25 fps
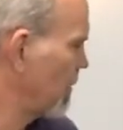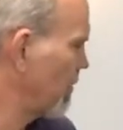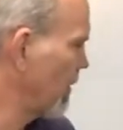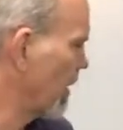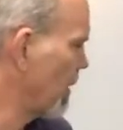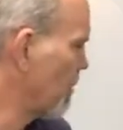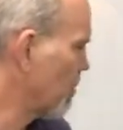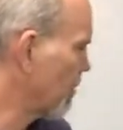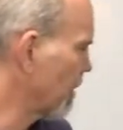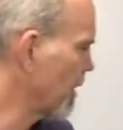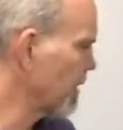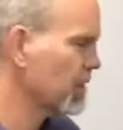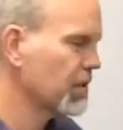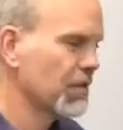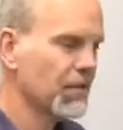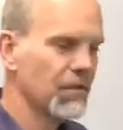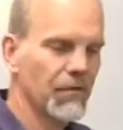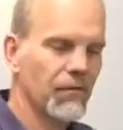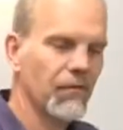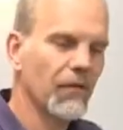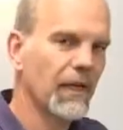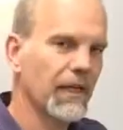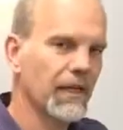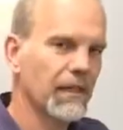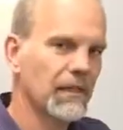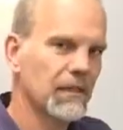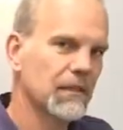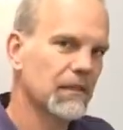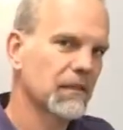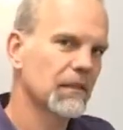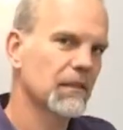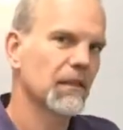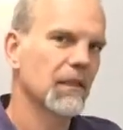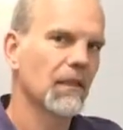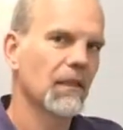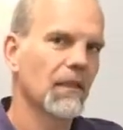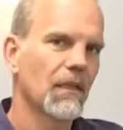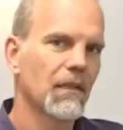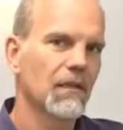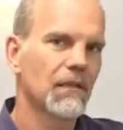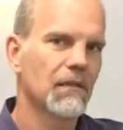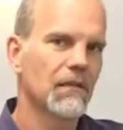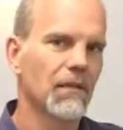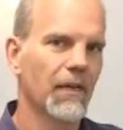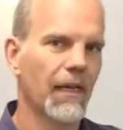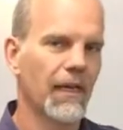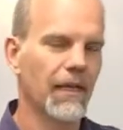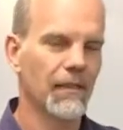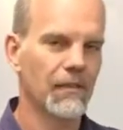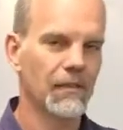a vibration device
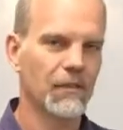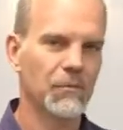at